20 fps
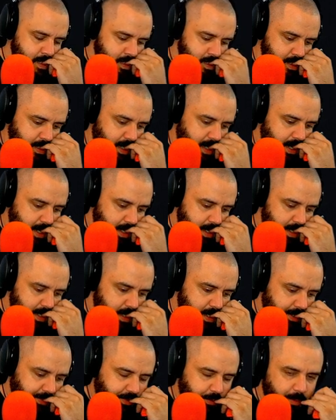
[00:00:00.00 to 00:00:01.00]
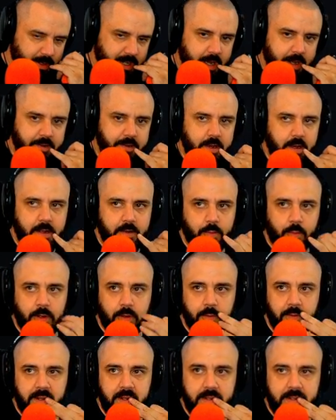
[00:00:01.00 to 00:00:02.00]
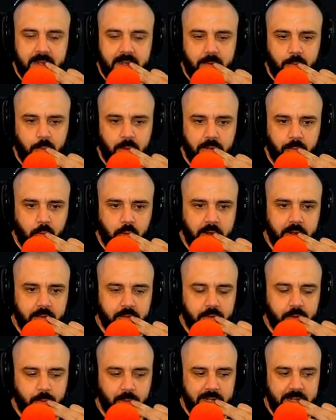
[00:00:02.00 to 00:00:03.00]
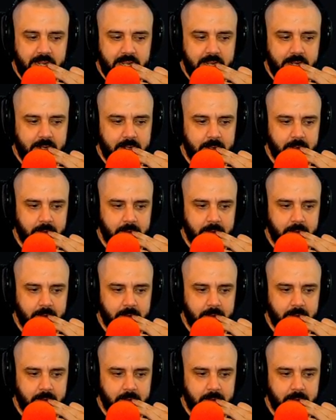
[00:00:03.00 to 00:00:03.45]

Ah, so we got DOTS. We don't need that. What What else do we need?